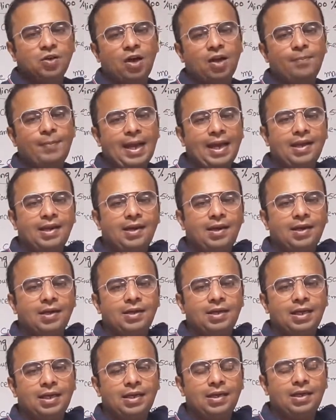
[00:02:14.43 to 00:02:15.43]
or
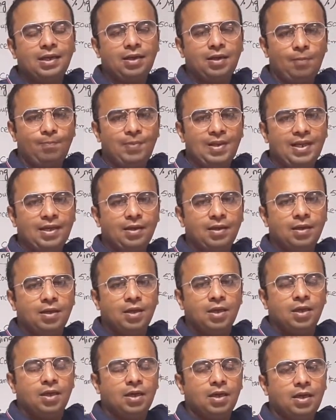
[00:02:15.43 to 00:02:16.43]
magnetically coupling
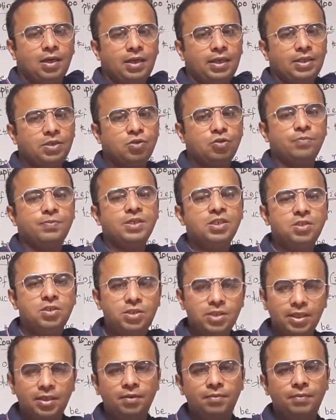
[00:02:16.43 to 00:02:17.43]
is to be
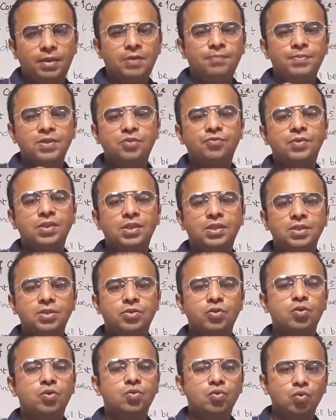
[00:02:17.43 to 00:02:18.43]
done in between these
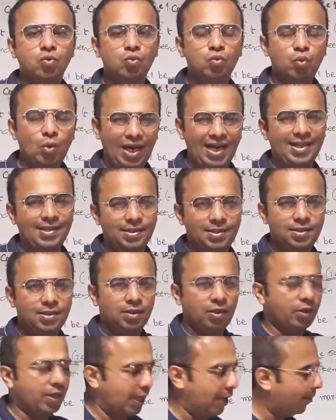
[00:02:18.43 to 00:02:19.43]
two coils,
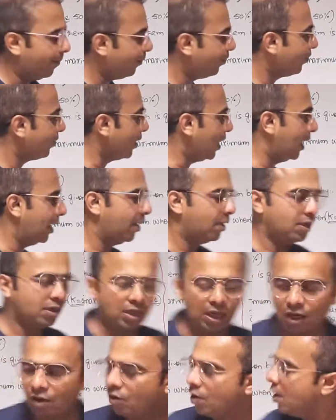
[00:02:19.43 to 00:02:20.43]
okay.
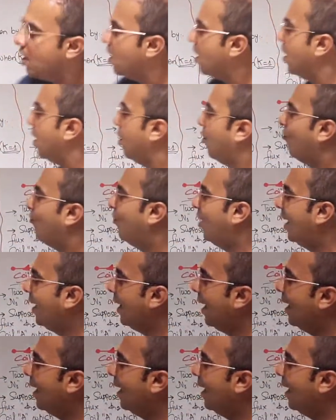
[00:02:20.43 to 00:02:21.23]
Now when